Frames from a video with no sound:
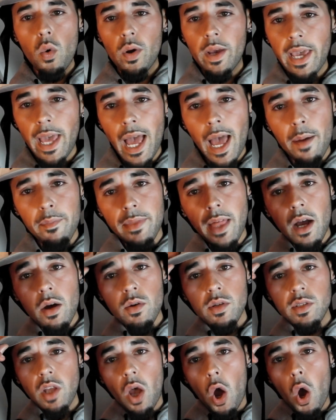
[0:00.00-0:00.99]
cap, that
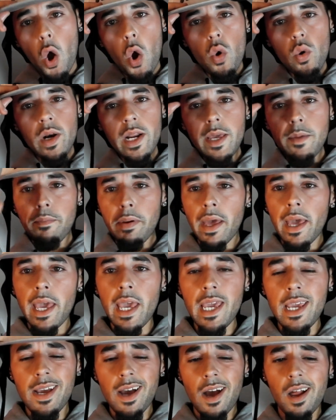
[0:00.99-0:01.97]
was a whole leap of
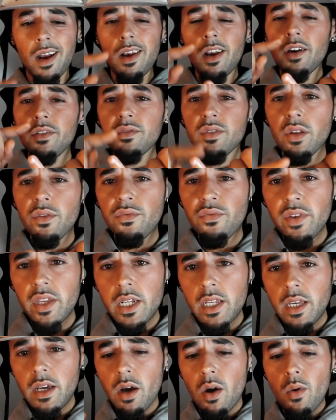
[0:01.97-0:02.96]
heat. I love the
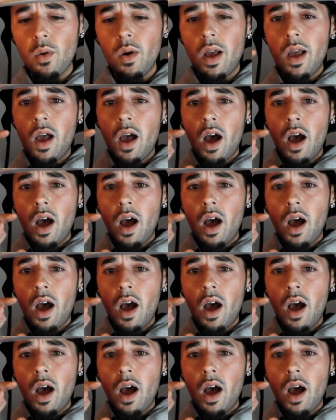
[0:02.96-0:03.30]
video.